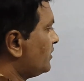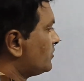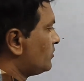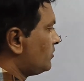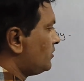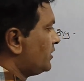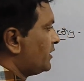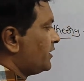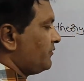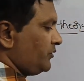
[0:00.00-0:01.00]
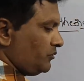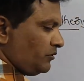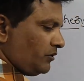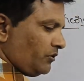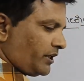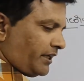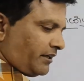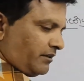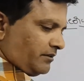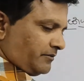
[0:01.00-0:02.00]
So if you look
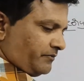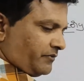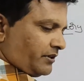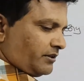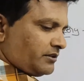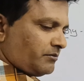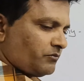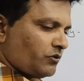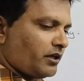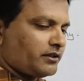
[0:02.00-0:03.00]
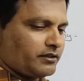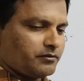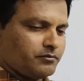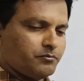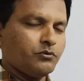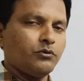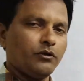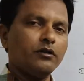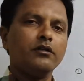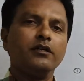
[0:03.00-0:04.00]
at some water
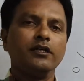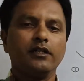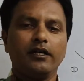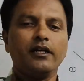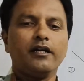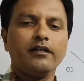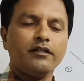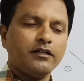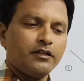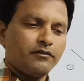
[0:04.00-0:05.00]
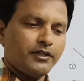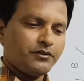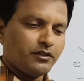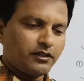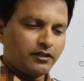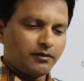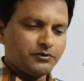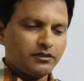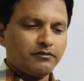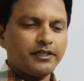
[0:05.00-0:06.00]
pool, and when you are
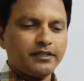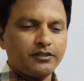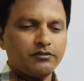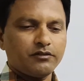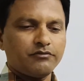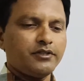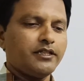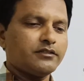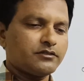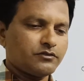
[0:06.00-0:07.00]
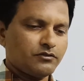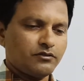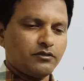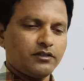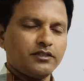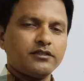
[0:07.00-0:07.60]
observing your face on the